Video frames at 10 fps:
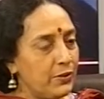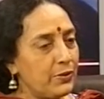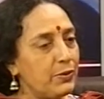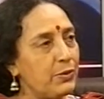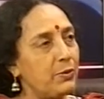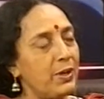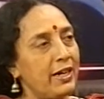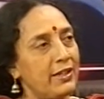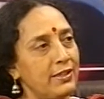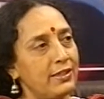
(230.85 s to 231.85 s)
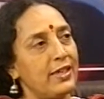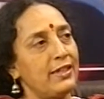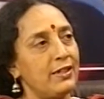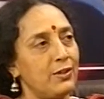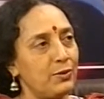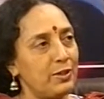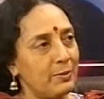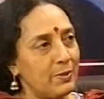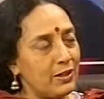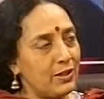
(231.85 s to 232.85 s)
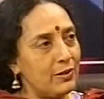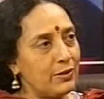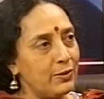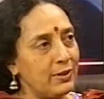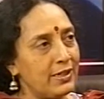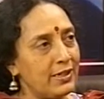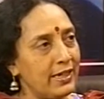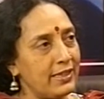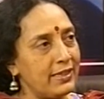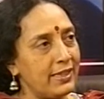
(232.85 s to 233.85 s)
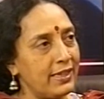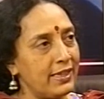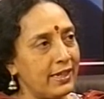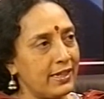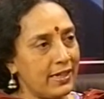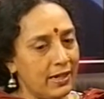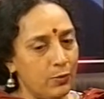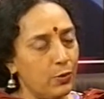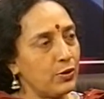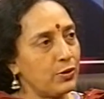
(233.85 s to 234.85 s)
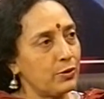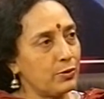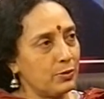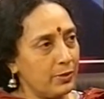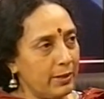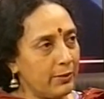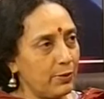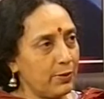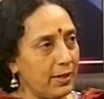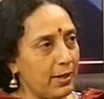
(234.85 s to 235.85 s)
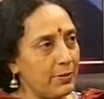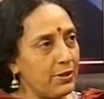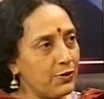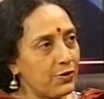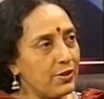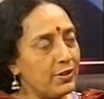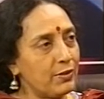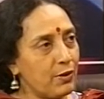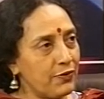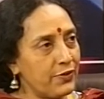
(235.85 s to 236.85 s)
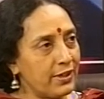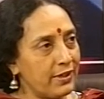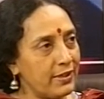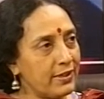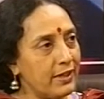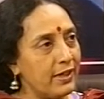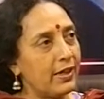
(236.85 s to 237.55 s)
so do I send it to this particular unit and say that I want to, I'm interested in offering this,